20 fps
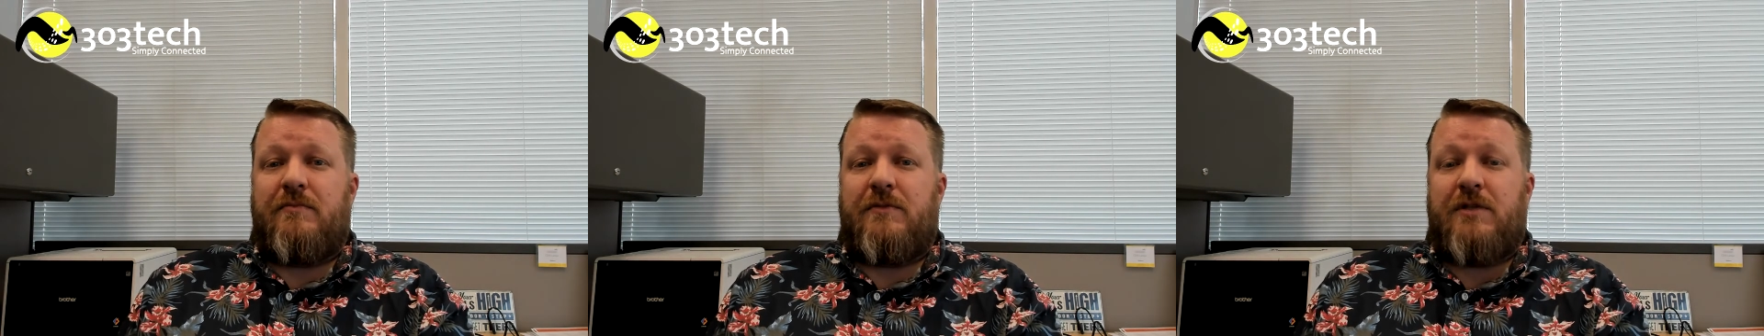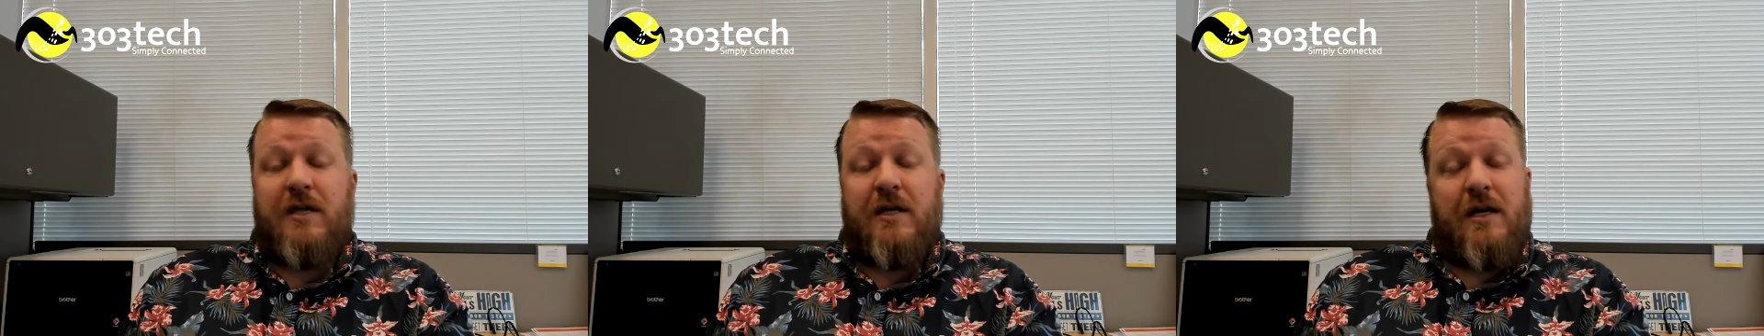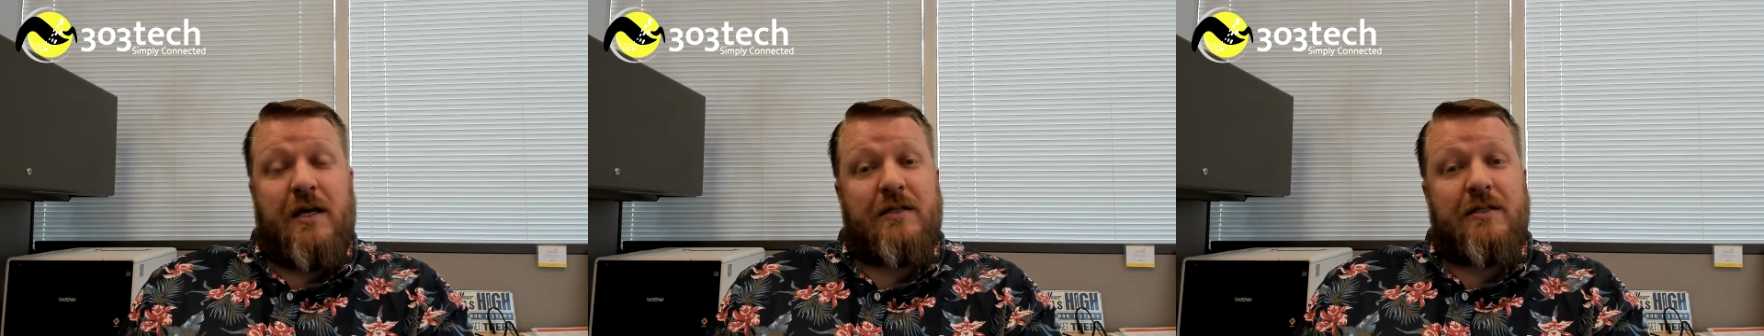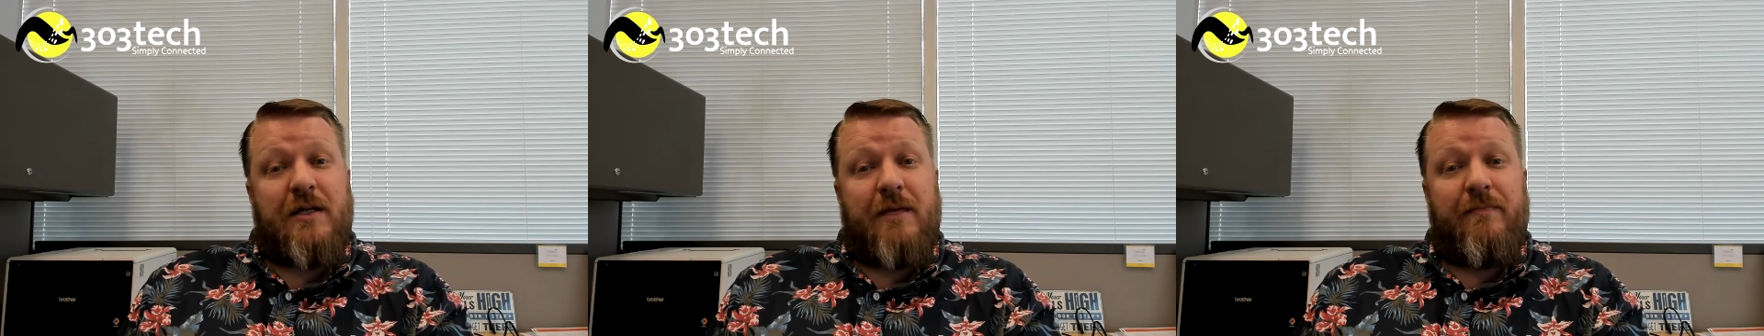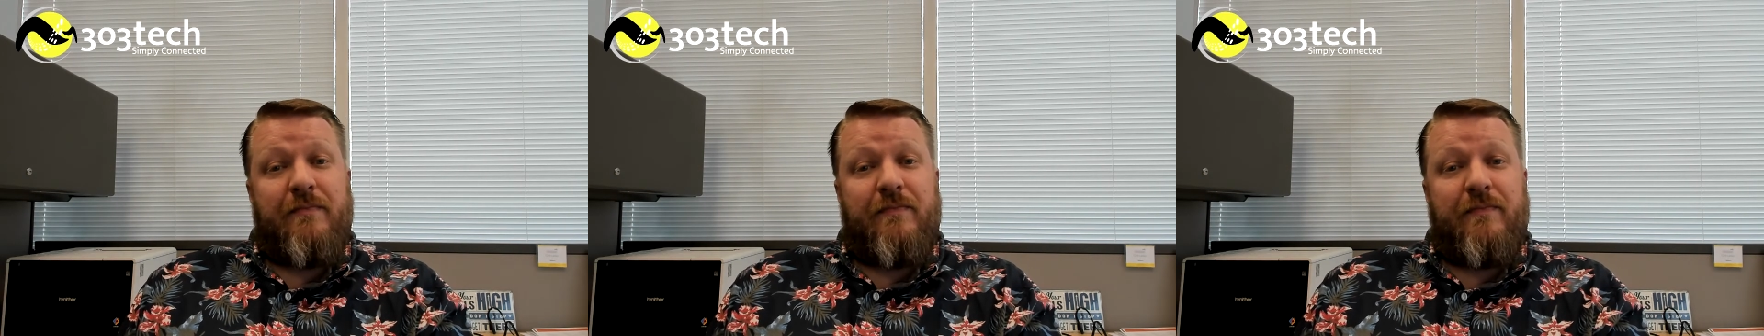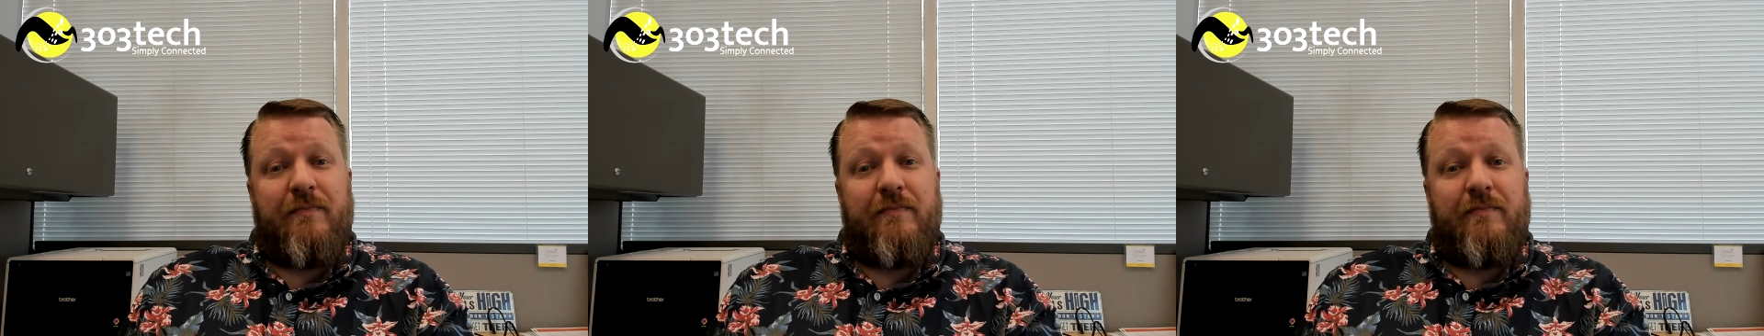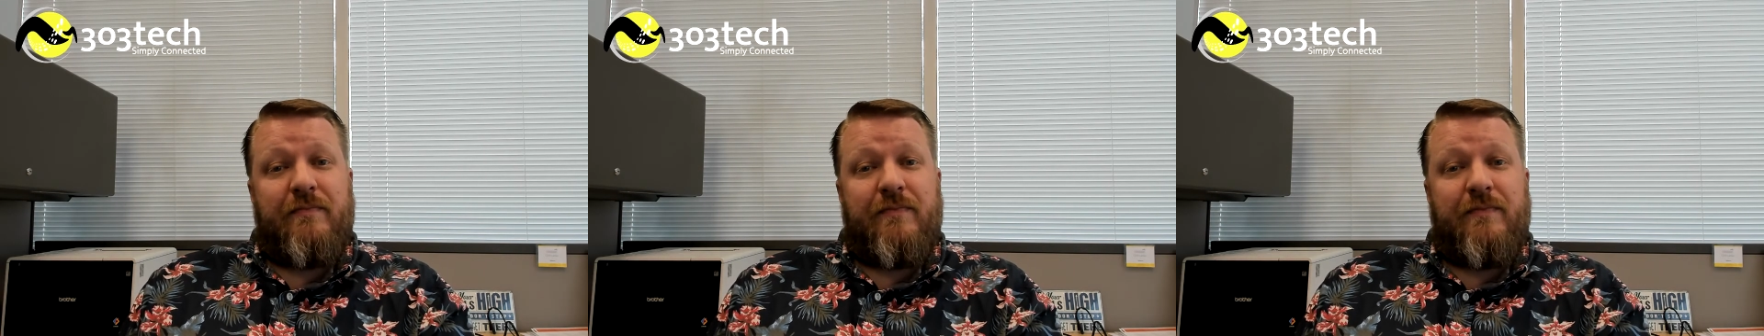see you next time.
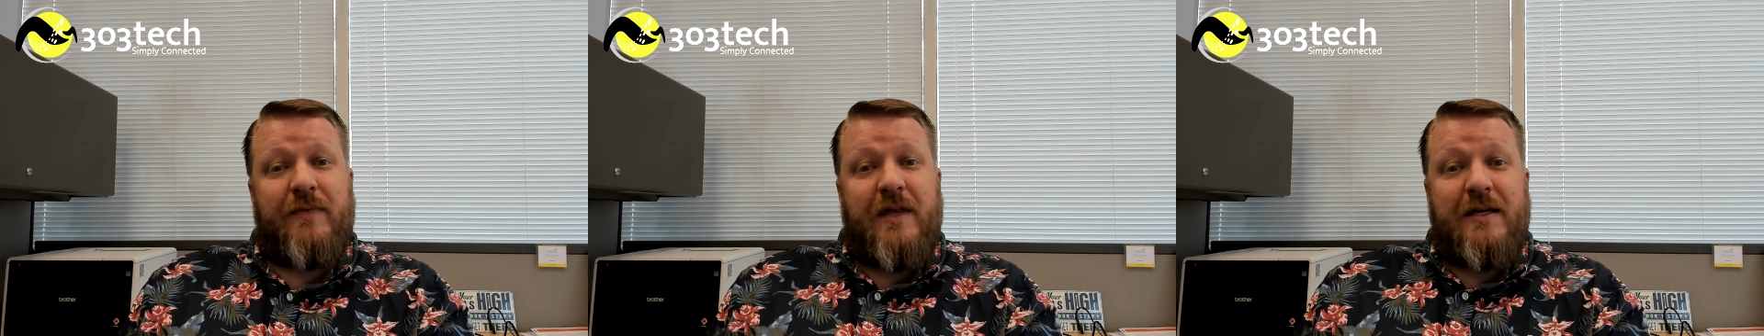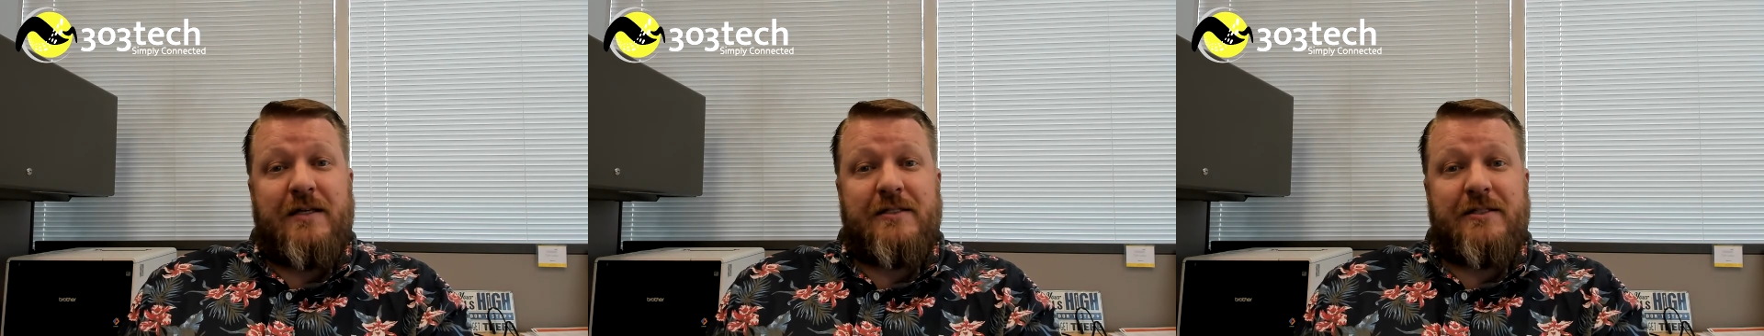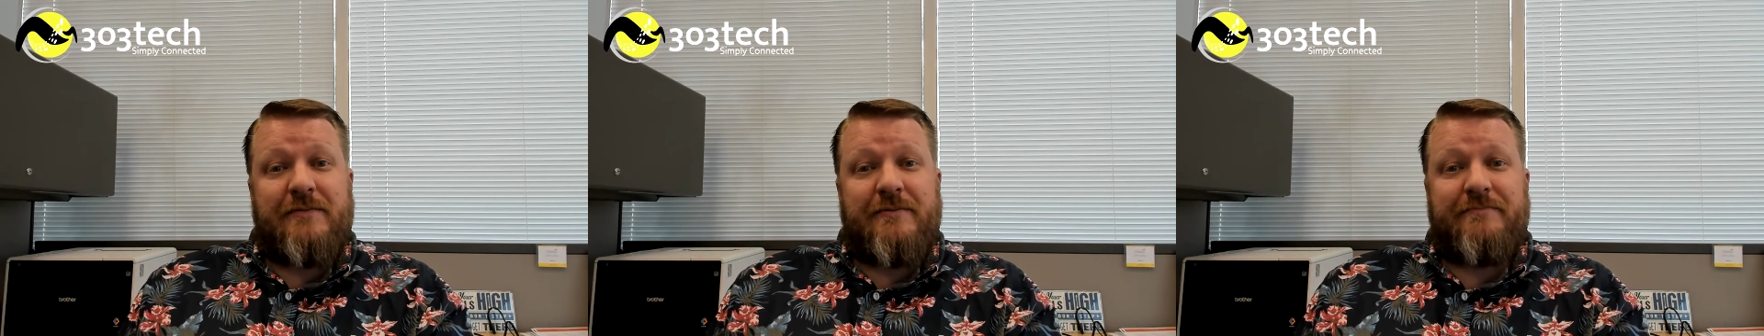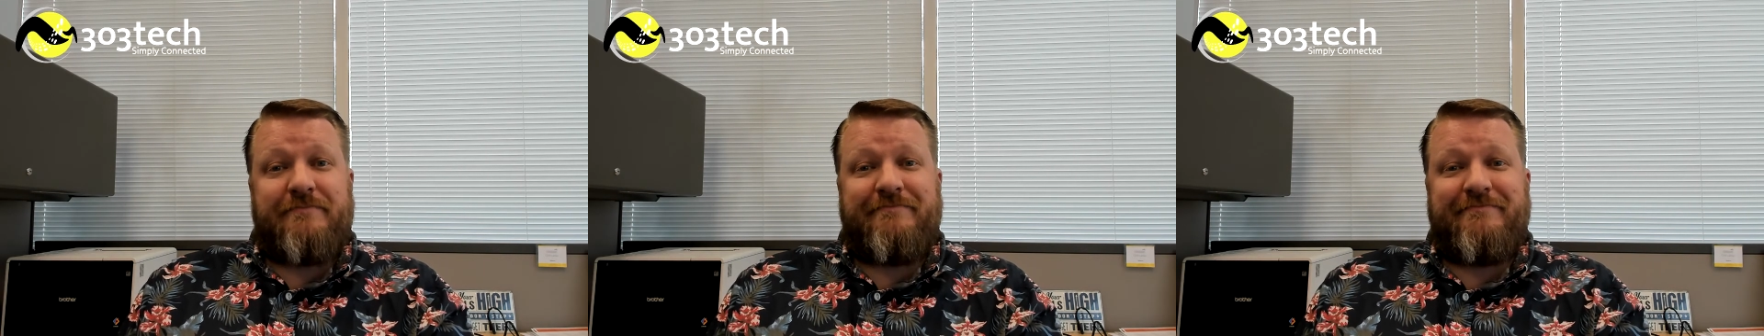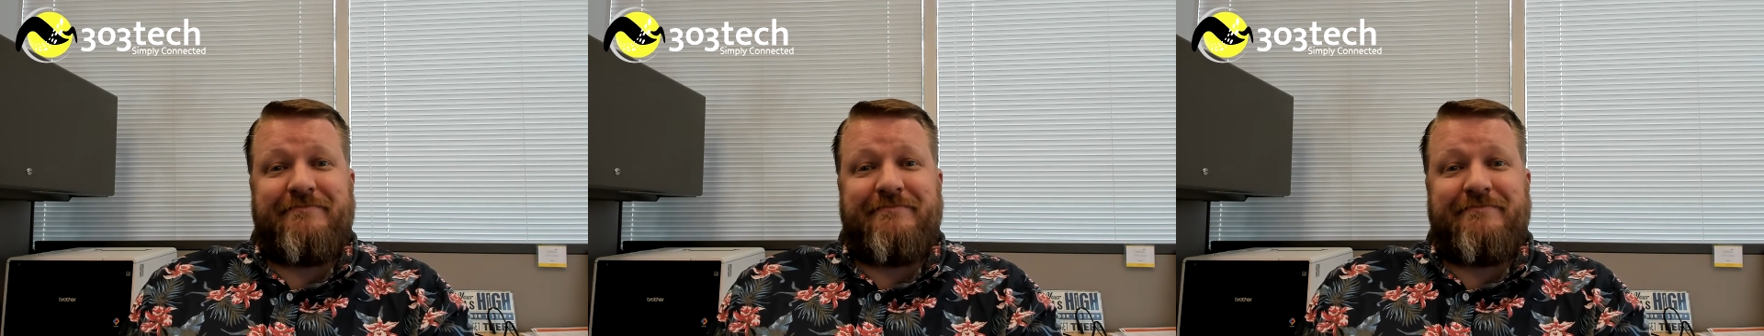Thanks.